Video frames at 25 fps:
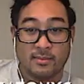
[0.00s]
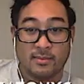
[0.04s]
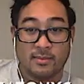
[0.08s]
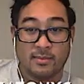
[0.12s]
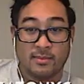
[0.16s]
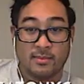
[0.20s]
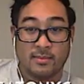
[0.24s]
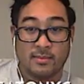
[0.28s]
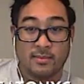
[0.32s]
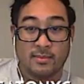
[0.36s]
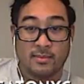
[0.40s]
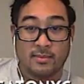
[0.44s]

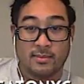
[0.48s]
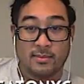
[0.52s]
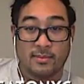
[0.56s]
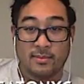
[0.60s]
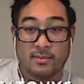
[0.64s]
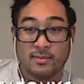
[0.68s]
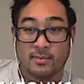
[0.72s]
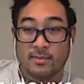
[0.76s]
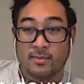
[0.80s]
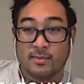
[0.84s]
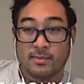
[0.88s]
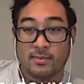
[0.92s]

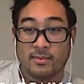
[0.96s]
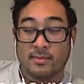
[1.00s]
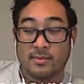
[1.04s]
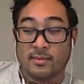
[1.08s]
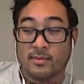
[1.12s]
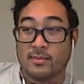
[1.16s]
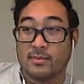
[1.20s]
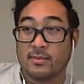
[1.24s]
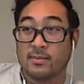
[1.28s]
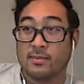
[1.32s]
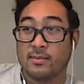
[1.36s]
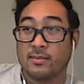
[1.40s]

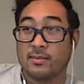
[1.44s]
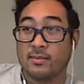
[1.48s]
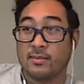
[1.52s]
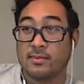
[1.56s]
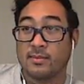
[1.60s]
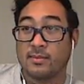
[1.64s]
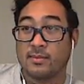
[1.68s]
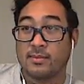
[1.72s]
[no speech]